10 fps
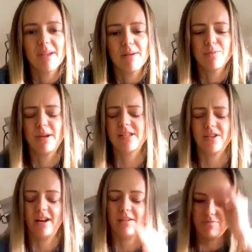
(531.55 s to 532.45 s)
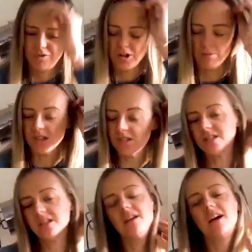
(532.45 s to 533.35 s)
uh, so basically, I jumped a
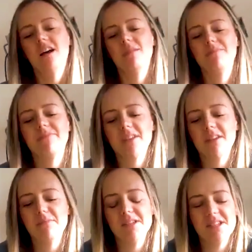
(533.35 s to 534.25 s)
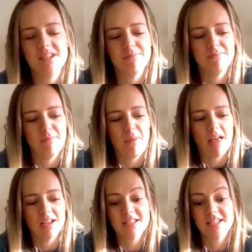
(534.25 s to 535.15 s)
st- um, miss a
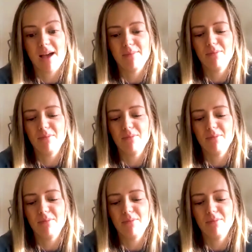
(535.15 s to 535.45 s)
blah, step.